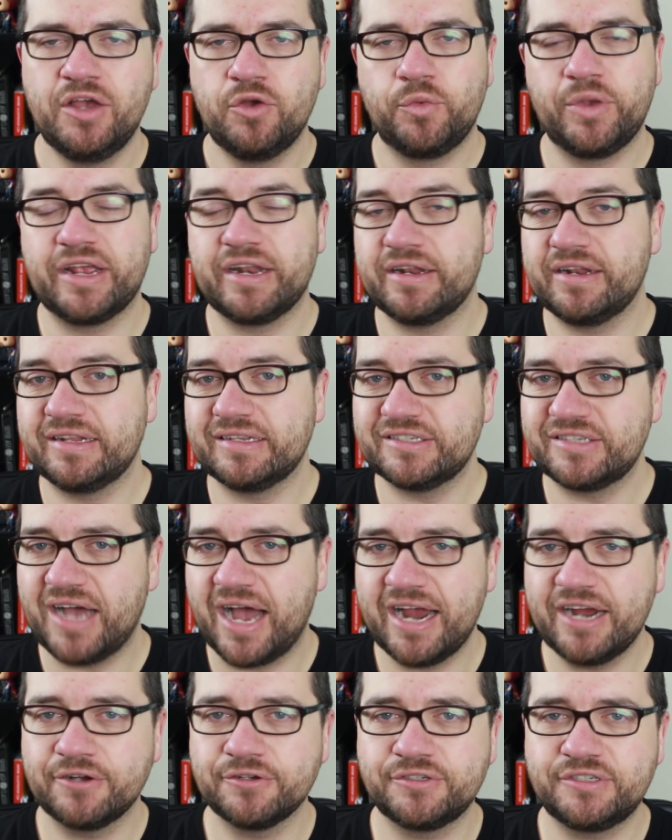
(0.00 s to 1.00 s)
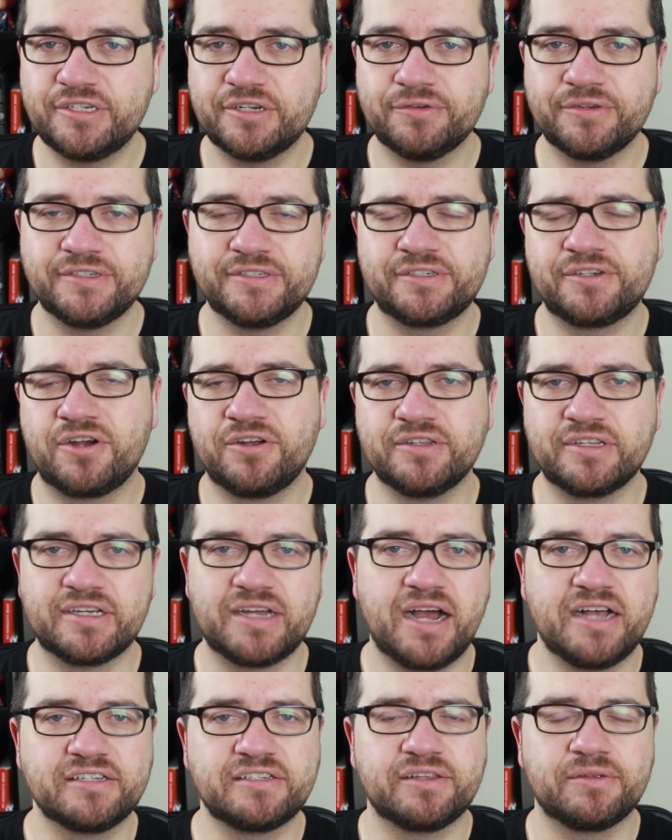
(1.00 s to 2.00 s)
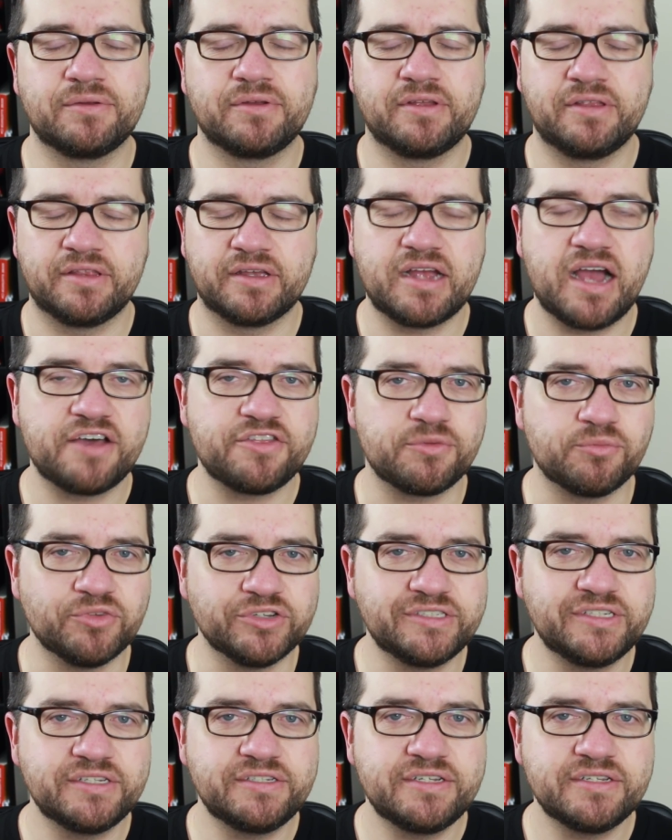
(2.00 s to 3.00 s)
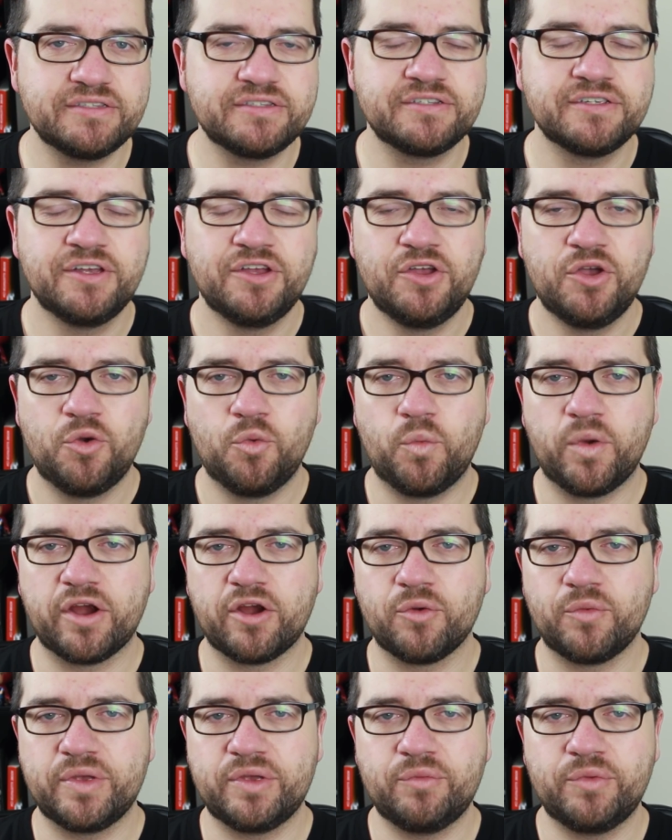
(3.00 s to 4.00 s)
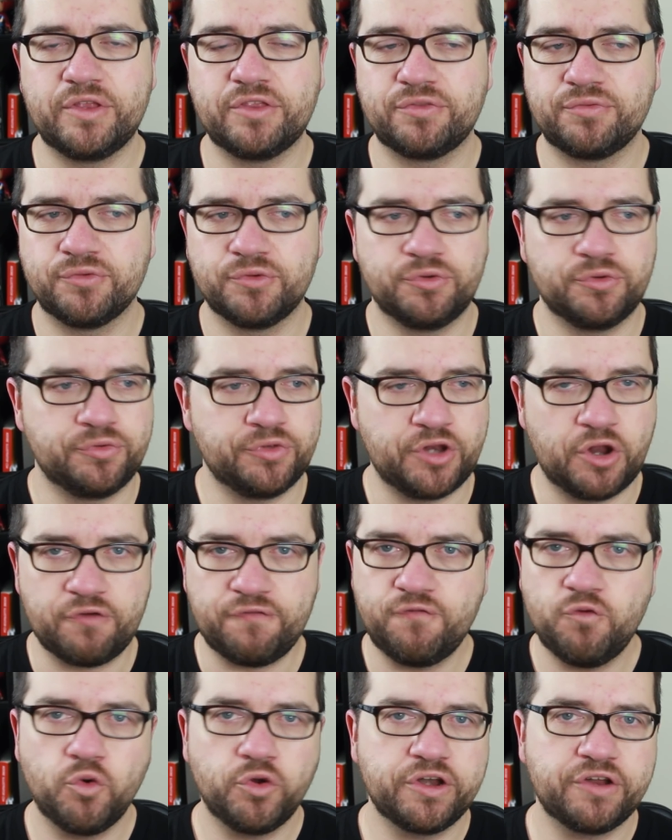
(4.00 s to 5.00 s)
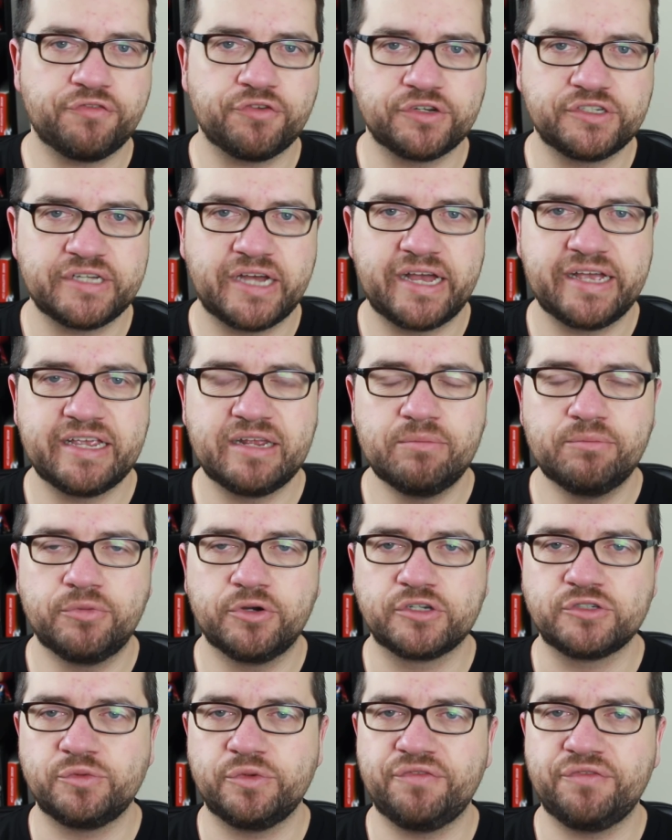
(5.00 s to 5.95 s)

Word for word: We had an entire series called the Gotham, the Gotham Resistance, where we went through, you know, four different tie-in books.